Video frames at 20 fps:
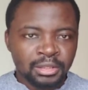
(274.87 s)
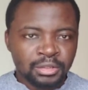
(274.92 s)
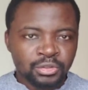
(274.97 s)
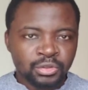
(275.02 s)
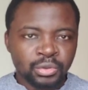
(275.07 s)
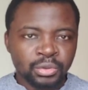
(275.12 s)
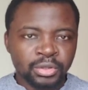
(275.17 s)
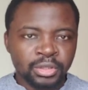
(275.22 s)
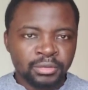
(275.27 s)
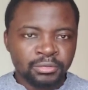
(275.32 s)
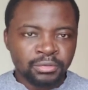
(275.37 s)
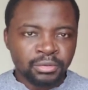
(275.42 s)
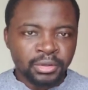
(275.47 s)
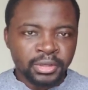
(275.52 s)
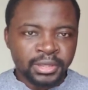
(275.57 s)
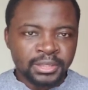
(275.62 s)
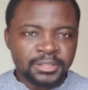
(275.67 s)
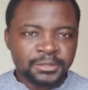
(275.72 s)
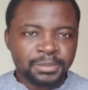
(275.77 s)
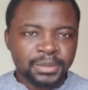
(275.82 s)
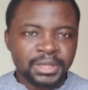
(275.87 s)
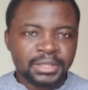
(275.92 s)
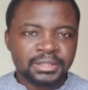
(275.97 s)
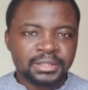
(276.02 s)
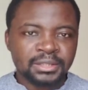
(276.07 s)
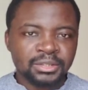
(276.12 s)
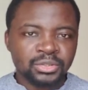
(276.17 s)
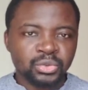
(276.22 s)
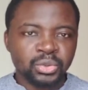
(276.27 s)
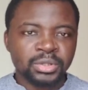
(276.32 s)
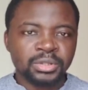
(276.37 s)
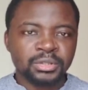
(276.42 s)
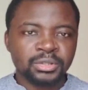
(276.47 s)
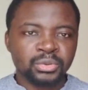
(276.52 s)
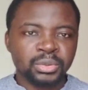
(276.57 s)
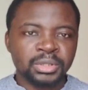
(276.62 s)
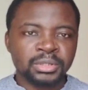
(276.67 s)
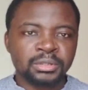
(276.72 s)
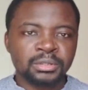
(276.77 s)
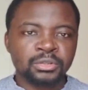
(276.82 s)
So if you're expecting
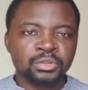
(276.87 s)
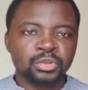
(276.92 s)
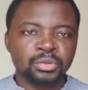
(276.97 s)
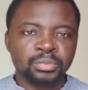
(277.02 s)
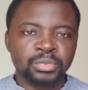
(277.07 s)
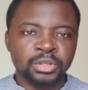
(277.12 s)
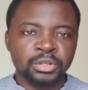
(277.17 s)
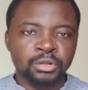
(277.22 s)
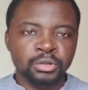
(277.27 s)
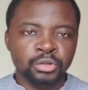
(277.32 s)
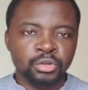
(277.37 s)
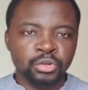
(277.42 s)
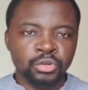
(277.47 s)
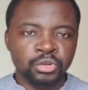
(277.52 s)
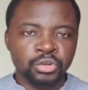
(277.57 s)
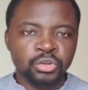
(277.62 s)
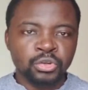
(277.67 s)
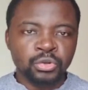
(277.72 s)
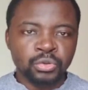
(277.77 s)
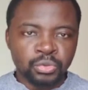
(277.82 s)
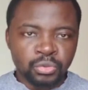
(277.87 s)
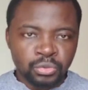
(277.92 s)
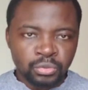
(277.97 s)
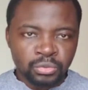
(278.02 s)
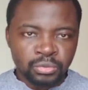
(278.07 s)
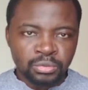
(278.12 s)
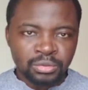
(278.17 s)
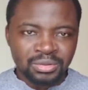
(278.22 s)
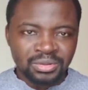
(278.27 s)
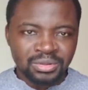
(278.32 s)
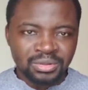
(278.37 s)
2020 to be new,